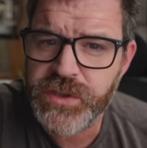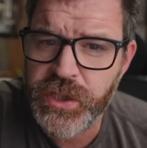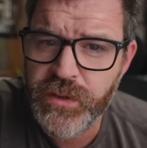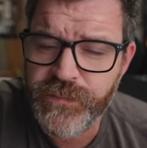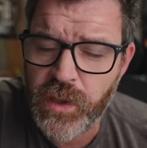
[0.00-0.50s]

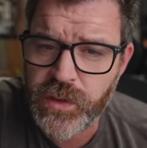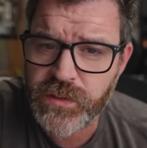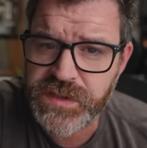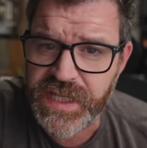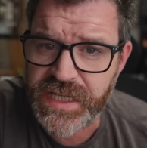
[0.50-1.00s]
two
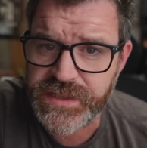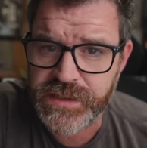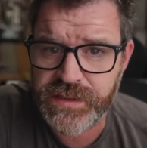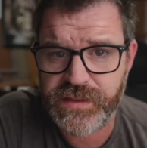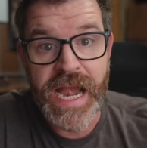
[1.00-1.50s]
phono
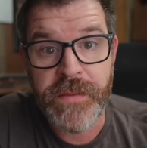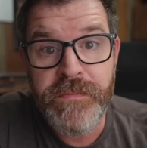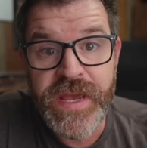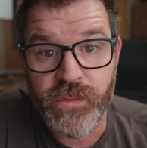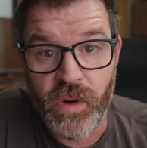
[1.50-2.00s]
stages, and a
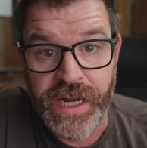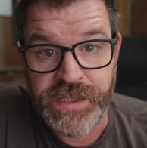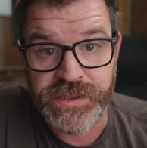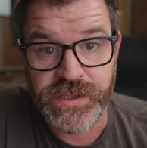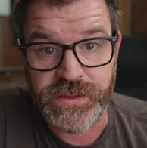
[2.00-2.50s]

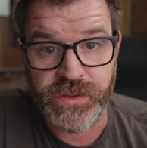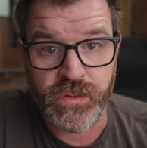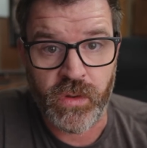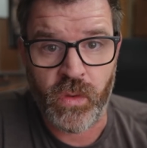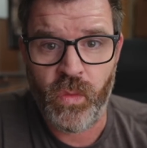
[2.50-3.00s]
mid-range
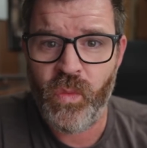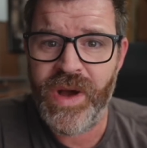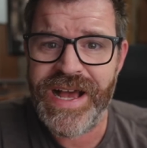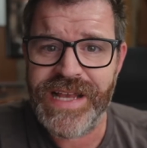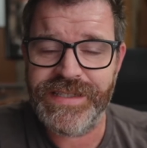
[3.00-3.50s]
control.
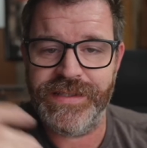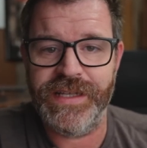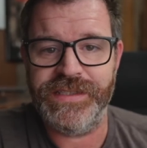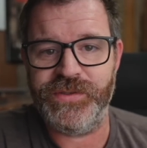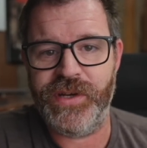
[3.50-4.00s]
What?
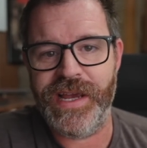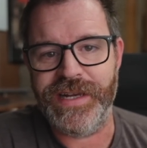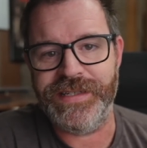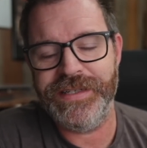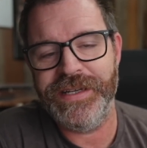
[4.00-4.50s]
That's
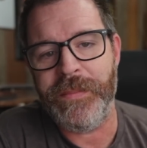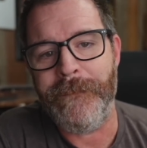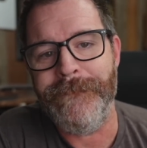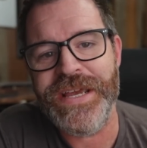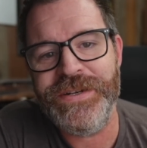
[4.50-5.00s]
right,
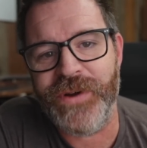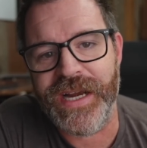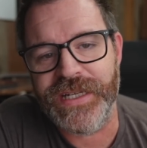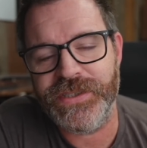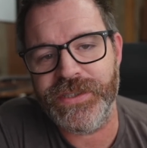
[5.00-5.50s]

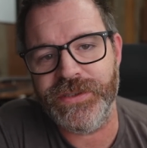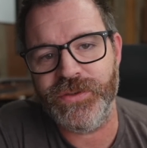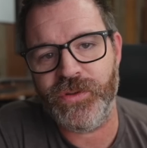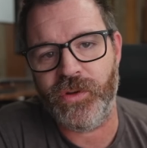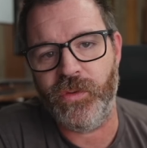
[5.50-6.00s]
mid-range
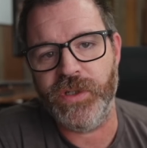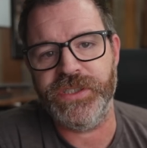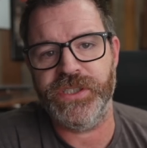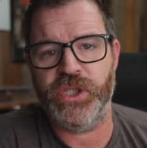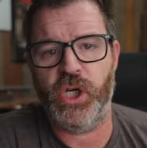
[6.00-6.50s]
control, which
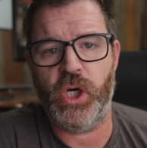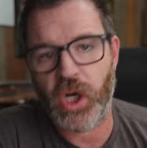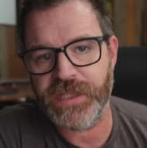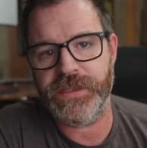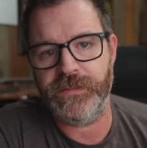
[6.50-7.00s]
is
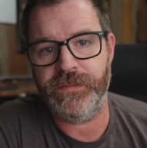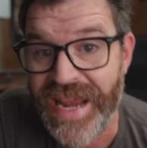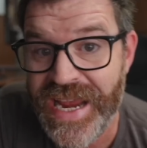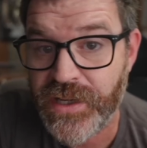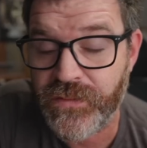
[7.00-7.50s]
awesome.
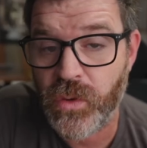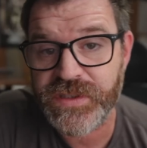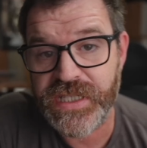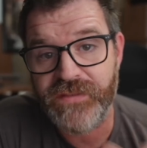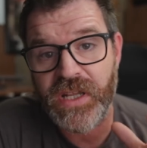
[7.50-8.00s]
And of course
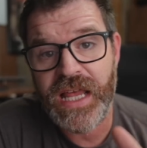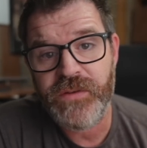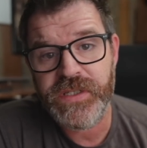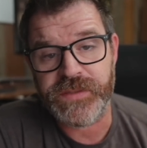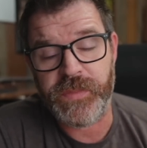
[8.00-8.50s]
they have a
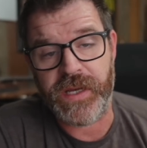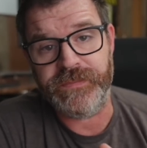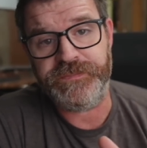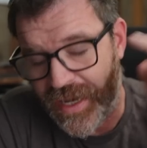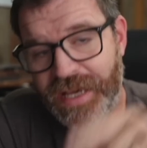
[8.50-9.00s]
loudness
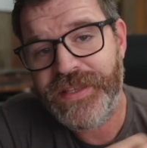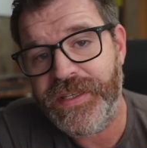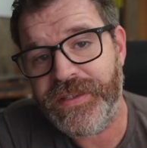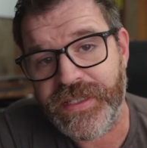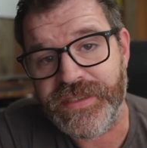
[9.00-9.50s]
button. I
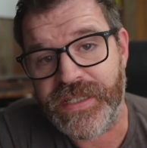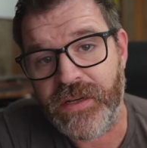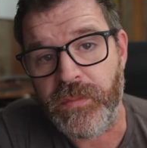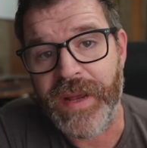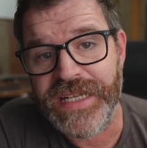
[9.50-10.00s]
think they
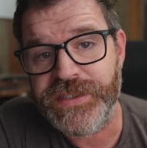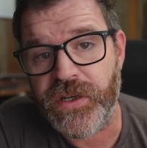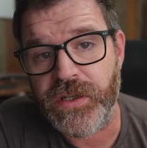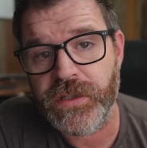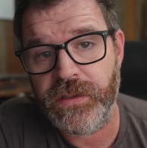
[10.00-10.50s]
sound
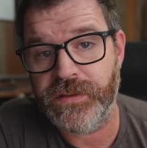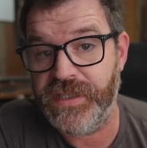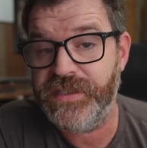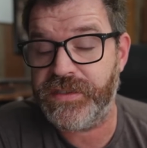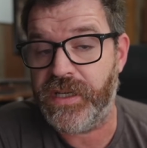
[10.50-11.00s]
better.
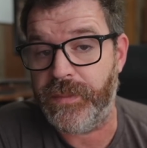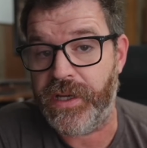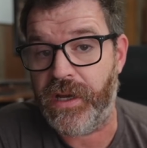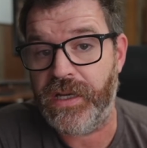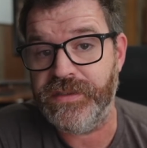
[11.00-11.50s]
This is gonna be
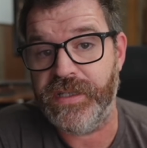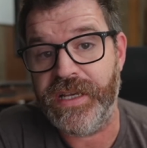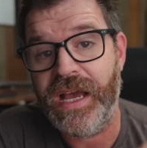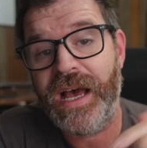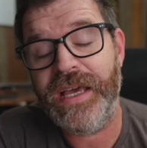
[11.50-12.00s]
a hot
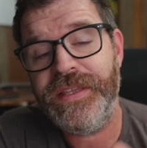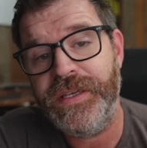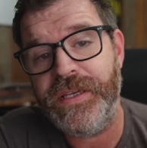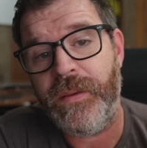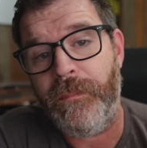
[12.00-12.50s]
take. I
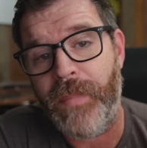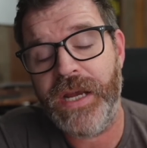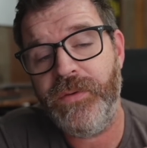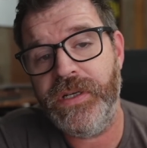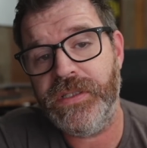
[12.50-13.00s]
think my
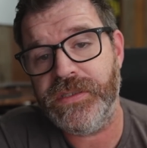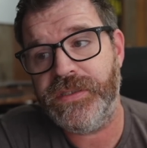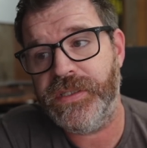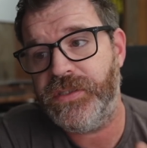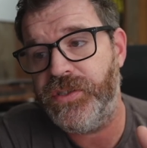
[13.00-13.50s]

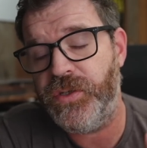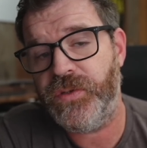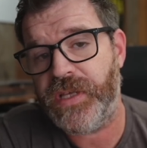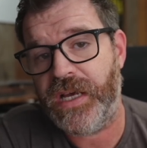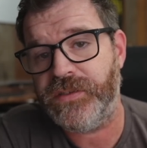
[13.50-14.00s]
realistic
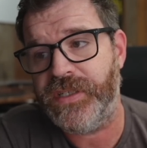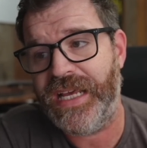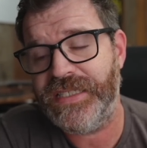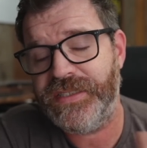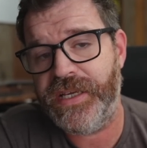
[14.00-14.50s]
2000
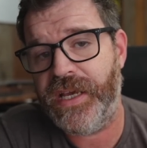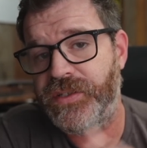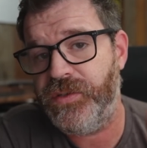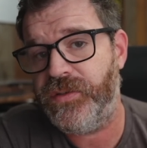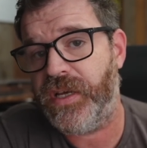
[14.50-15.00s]
SDA
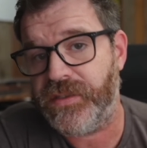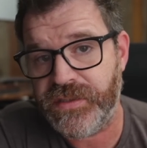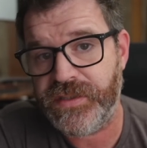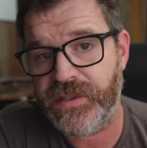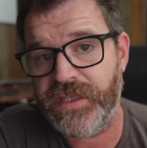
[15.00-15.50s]

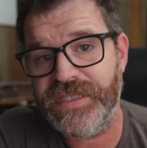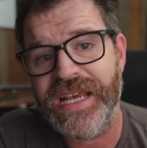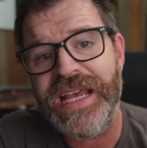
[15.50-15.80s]
2000 series